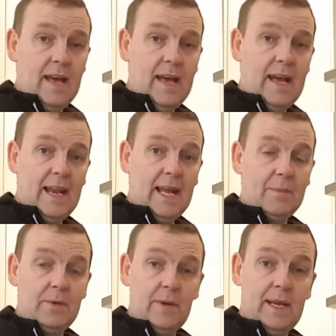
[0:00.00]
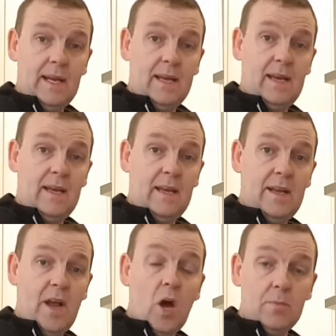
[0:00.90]
And I'm doing
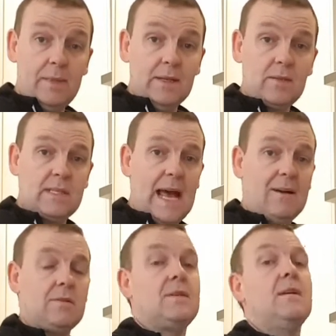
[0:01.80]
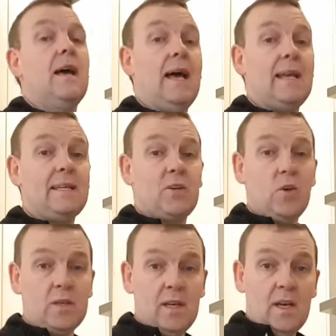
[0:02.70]
an Oatmeal Stout, and it's
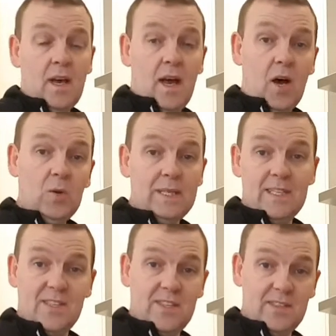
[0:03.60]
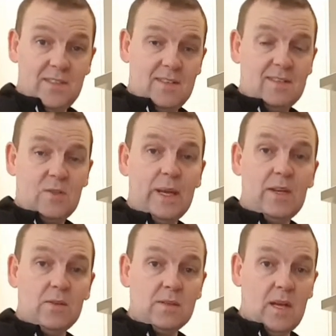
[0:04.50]
called Odinson's,
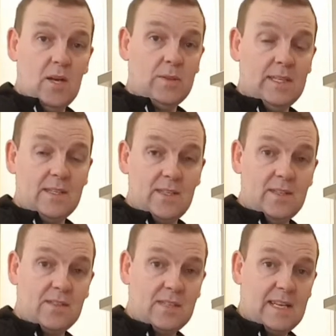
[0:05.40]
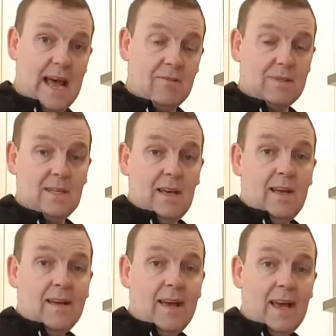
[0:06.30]
Twinkle's Odinson's Stout,
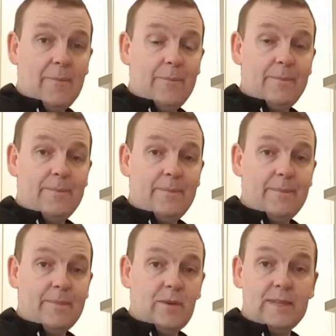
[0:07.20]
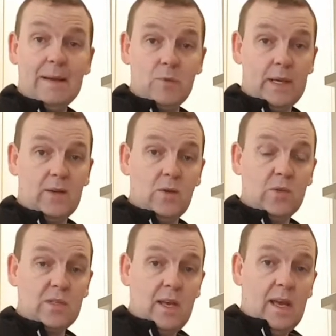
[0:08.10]
because I'm
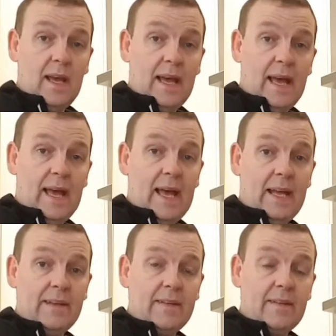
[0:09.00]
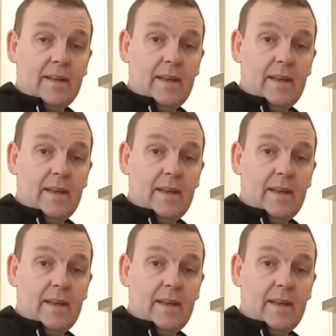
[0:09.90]
Twinkles, and